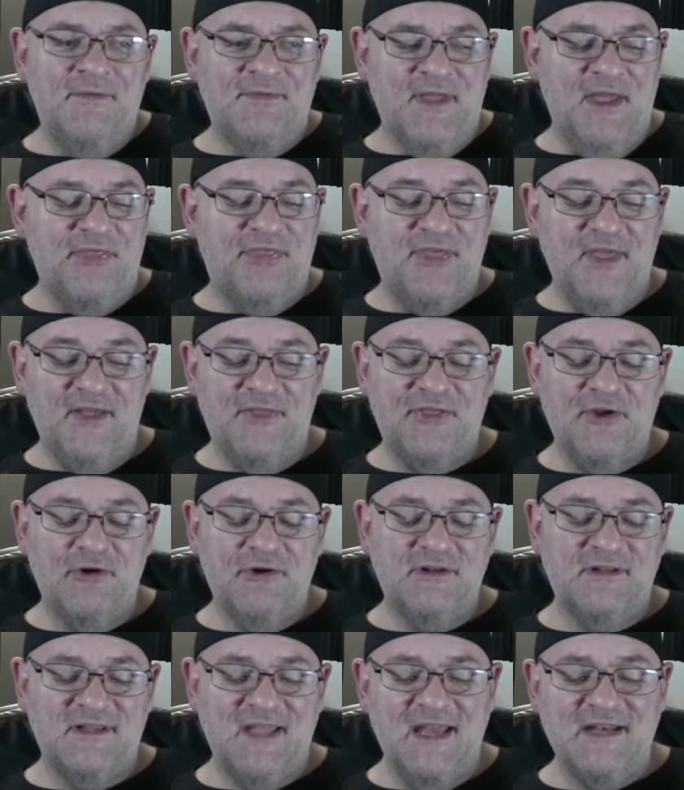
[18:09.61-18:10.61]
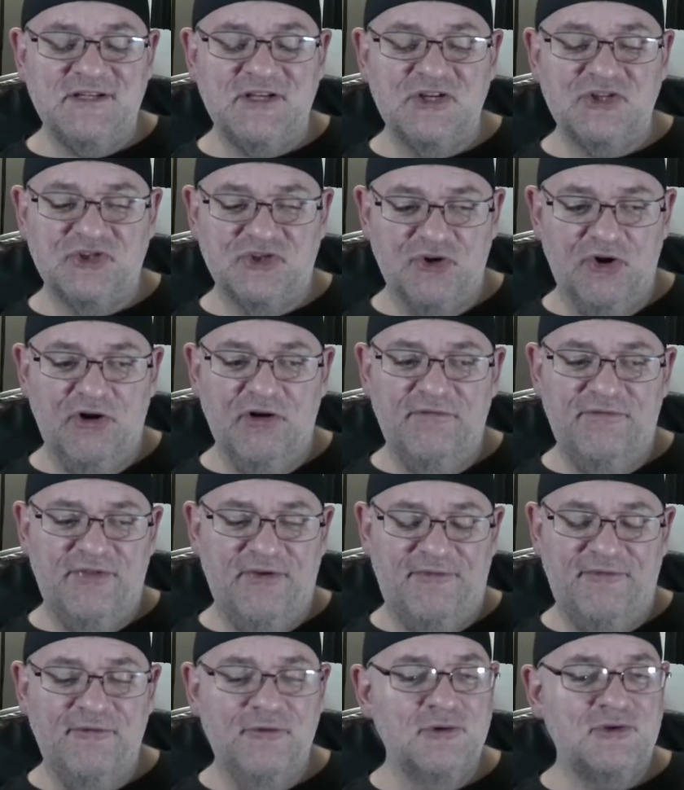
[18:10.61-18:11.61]
They think they deserve
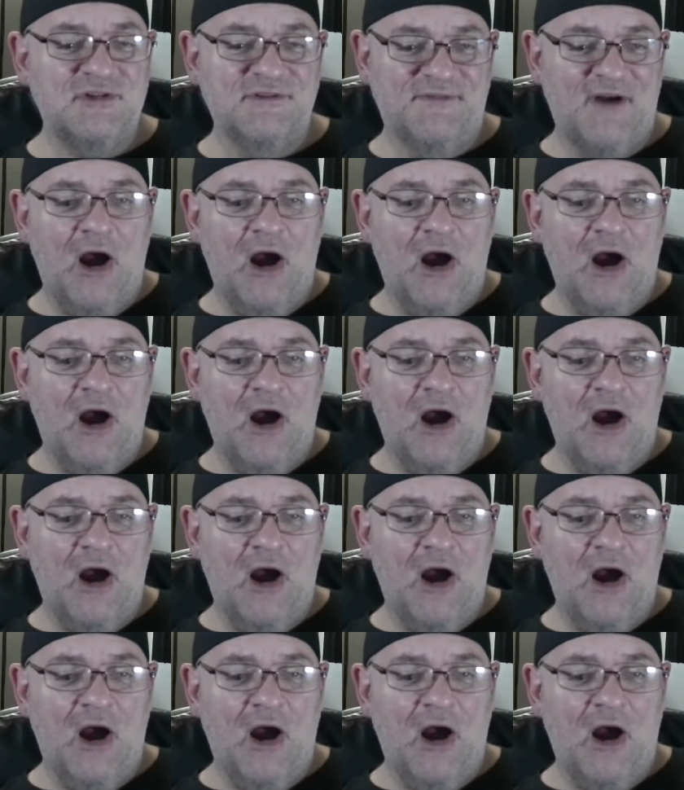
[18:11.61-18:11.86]
the fruits of